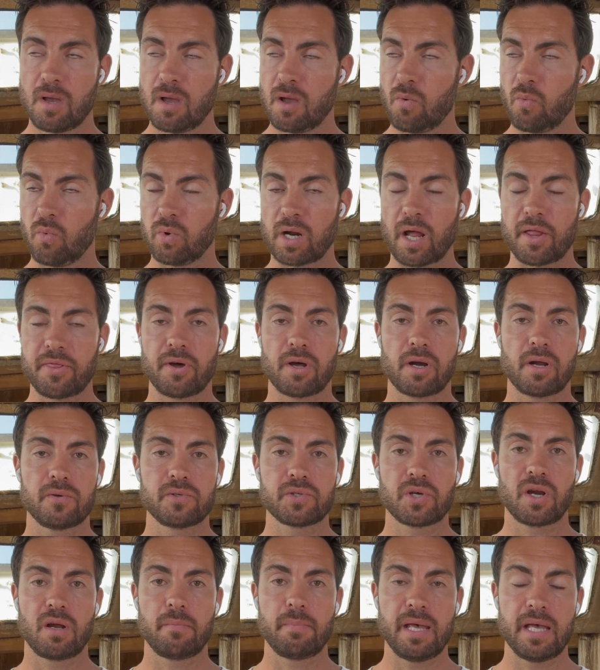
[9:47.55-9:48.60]
what I thought I was
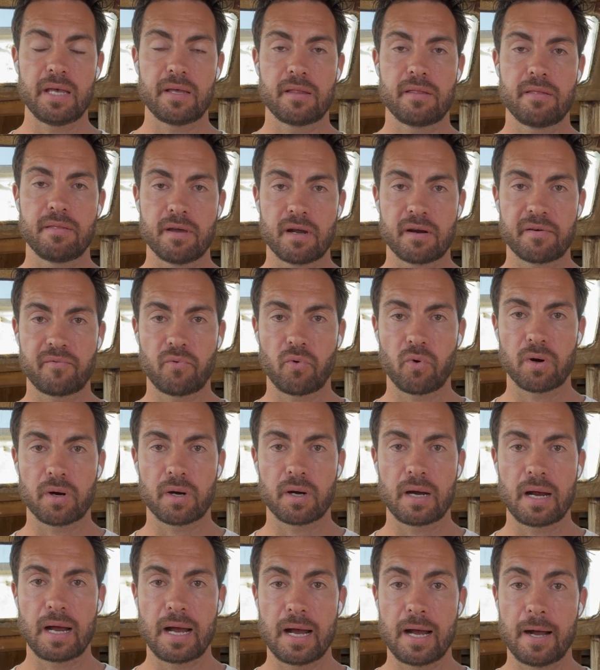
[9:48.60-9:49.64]
going to make.
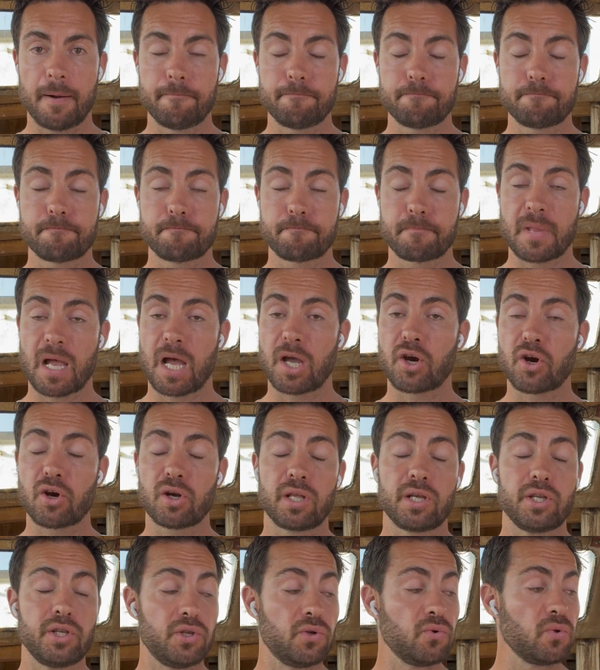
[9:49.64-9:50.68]
Therefore, I
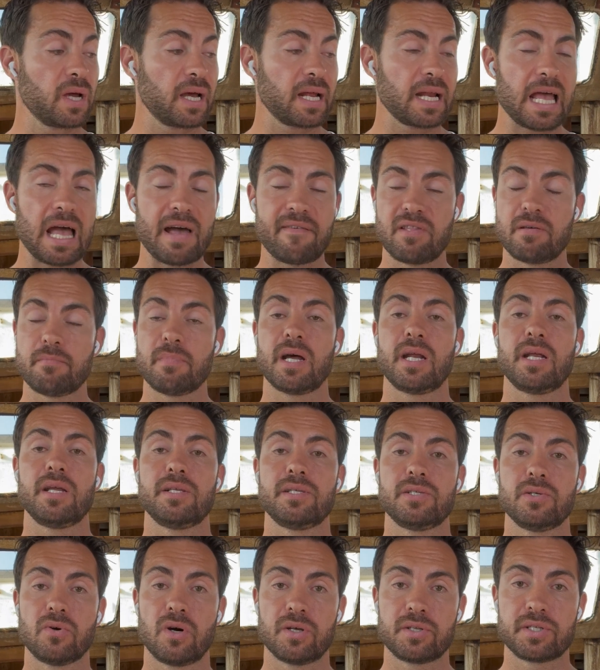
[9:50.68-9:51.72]
currently do not have the money
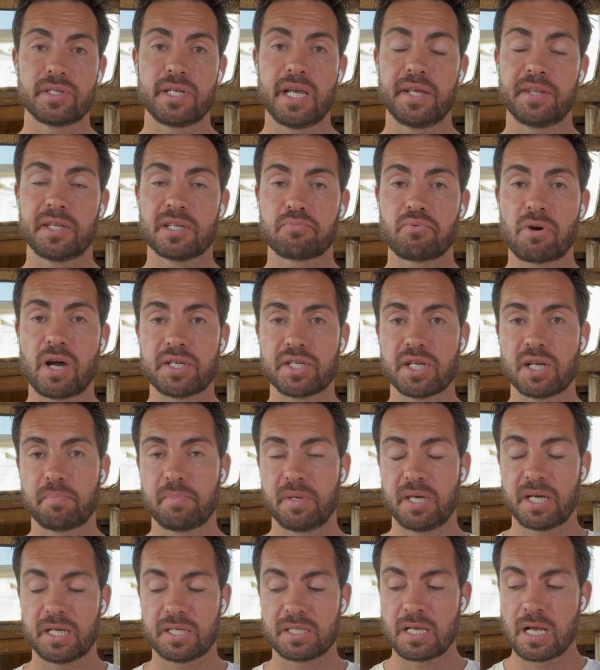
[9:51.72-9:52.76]
to undertake this project,
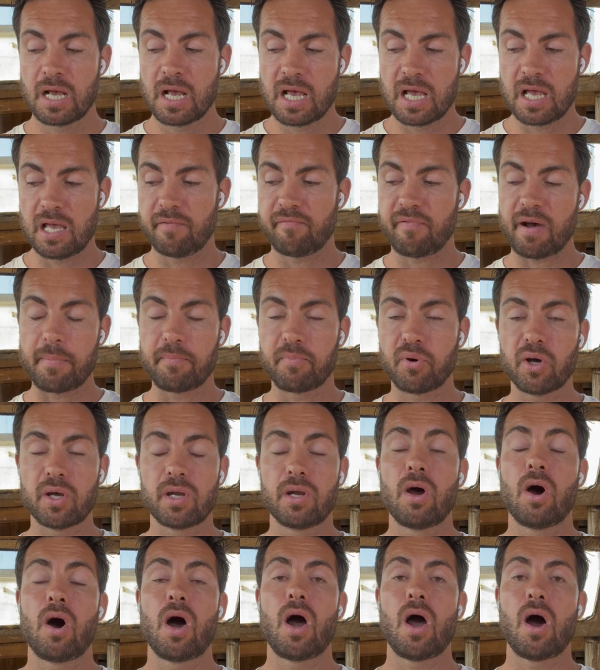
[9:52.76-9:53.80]
because if I put
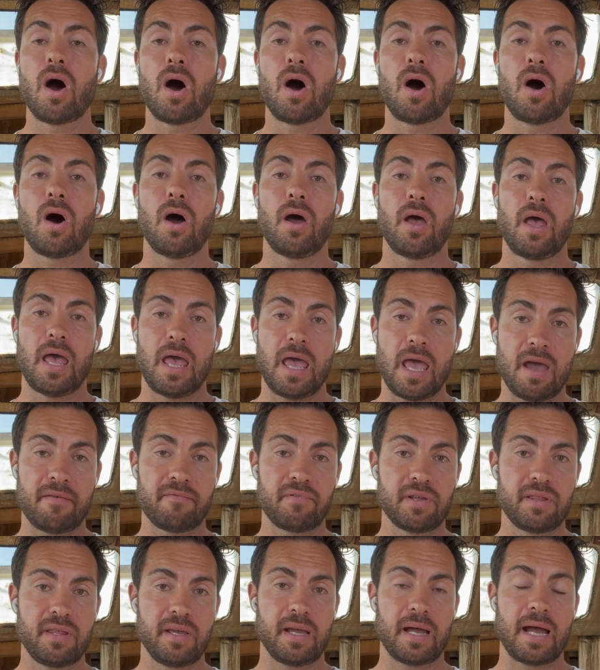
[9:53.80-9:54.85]

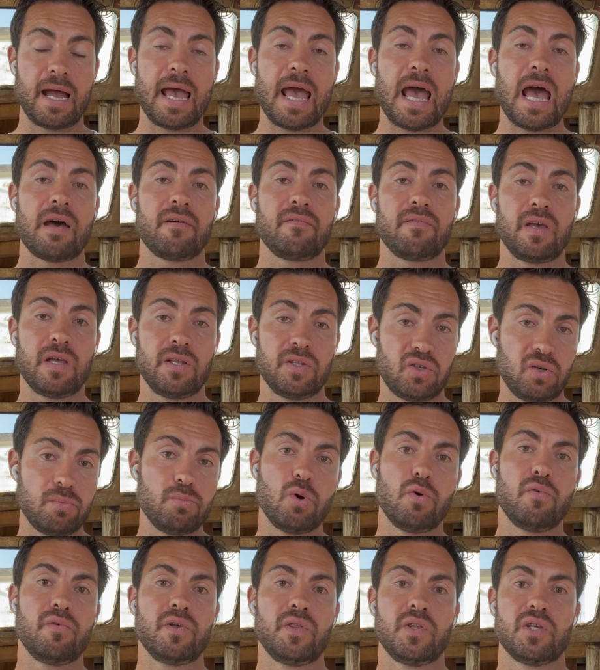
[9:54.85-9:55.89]
everything I have into
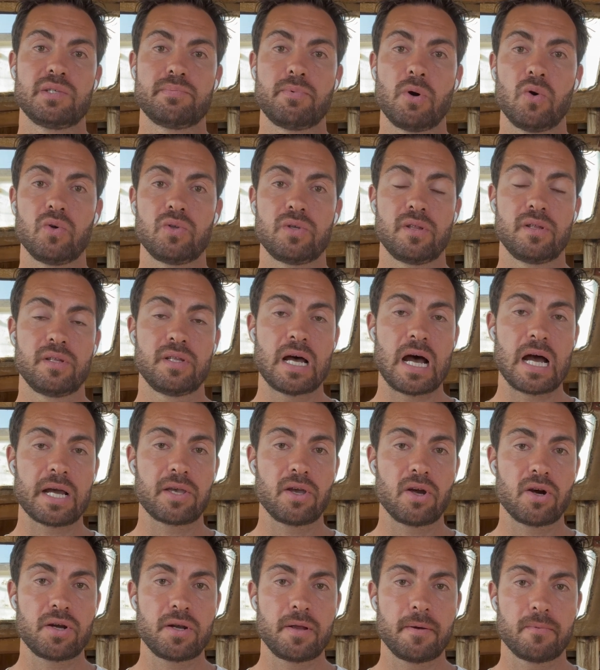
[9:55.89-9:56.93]
moving this boat to the
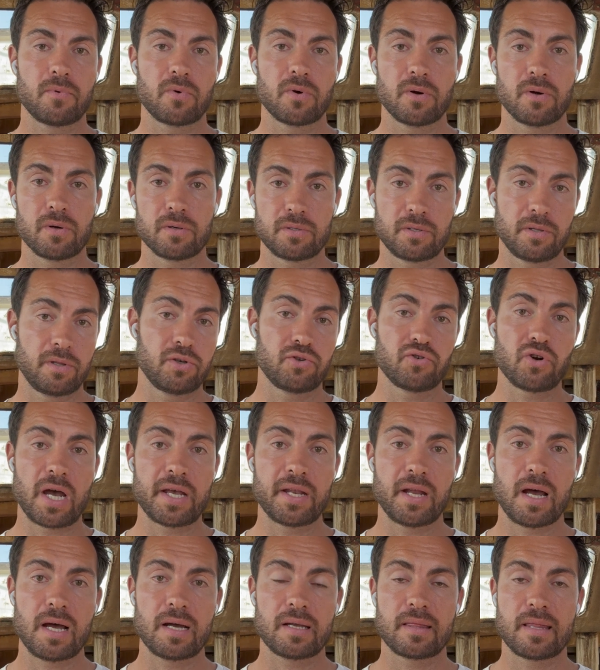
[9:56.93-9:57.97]
dockyard or to the dry
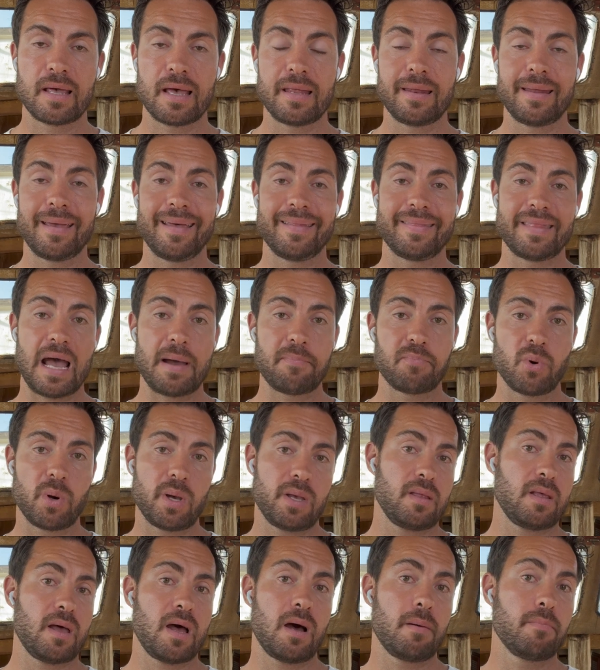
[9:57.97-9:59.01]
dock, then at that
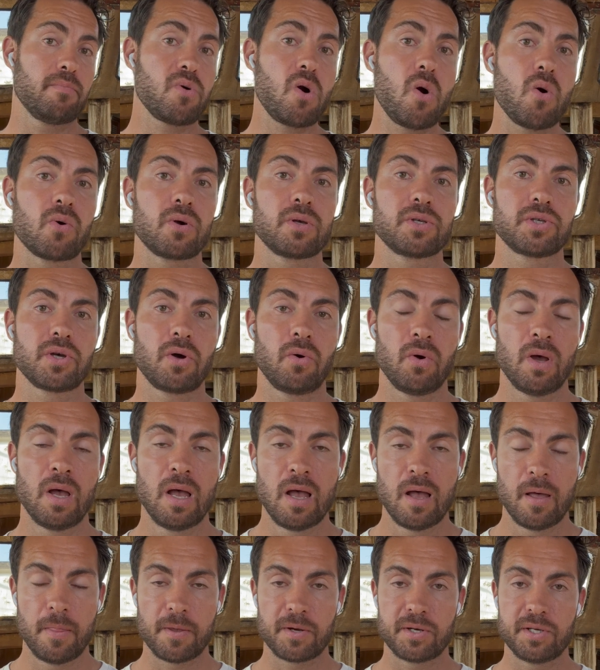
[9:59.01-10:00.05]
point I'm broke. So
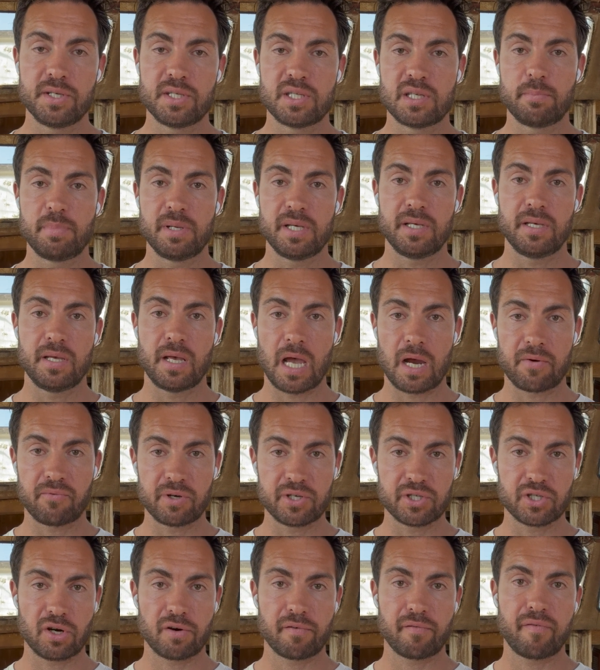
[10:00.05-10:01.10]
there needs to be a
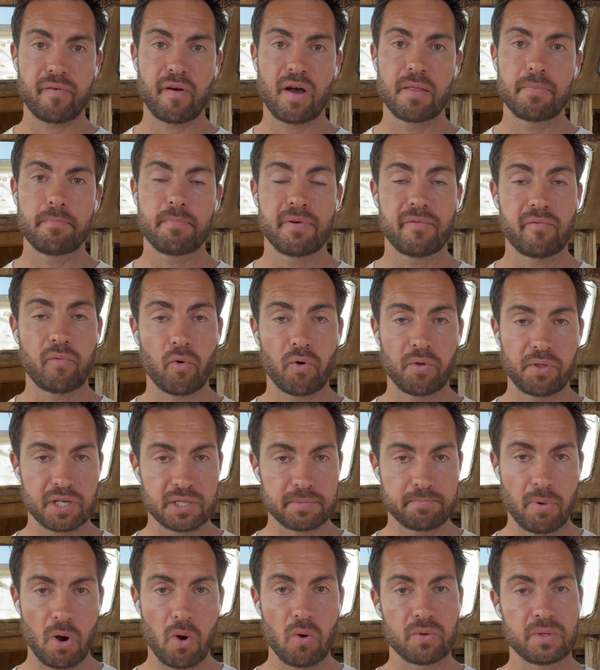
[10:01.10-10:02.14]
reserve fund before this
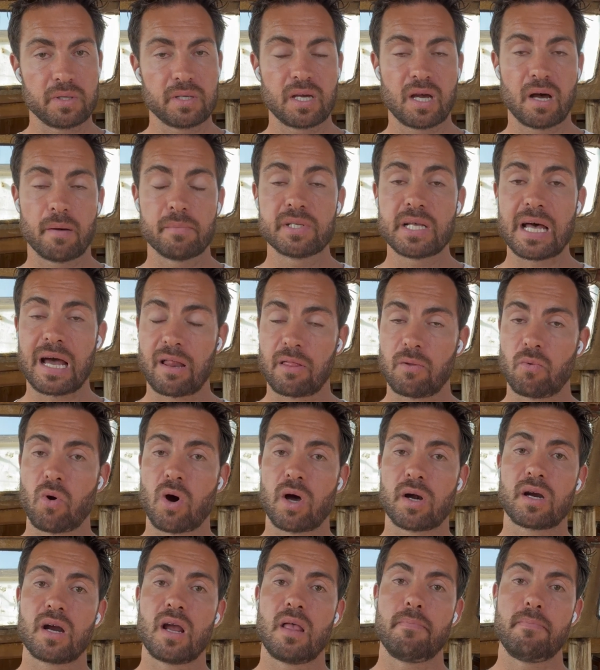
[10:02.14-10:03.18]
boat comes out of the
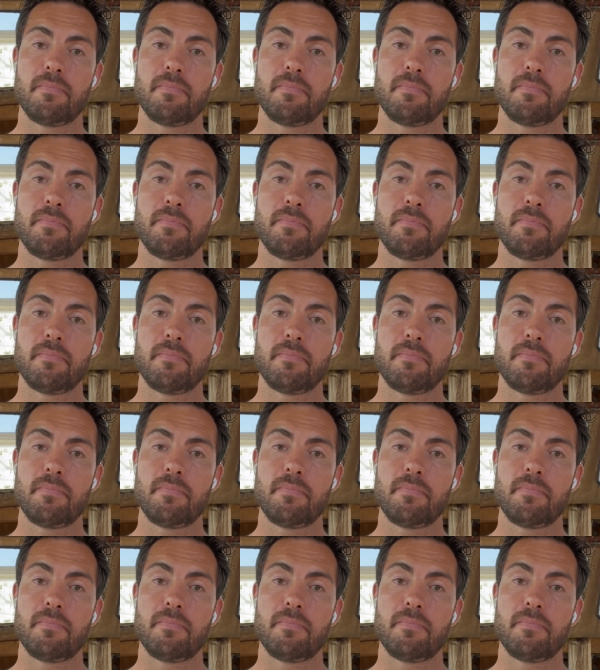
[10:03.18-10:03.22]
water and